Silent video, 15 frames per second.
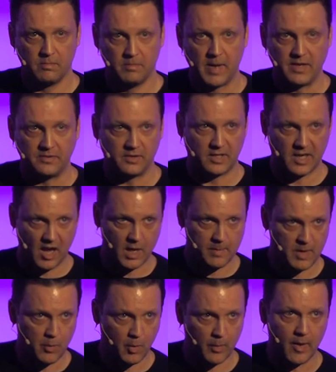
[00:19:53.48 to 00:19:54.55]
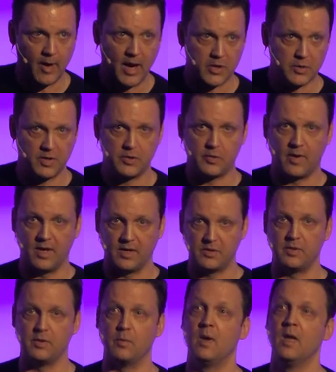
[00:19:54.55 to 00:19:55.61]
based economy where we're actually trying
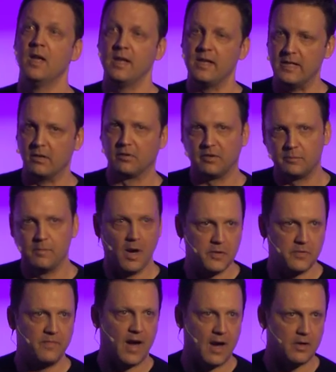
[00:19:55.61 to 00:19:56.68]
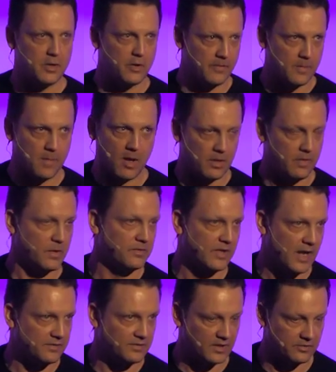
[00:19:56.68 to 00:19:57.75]
to yield as much value from all of those
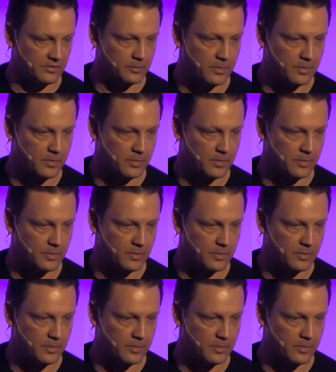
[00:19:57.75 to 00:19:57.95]
assets as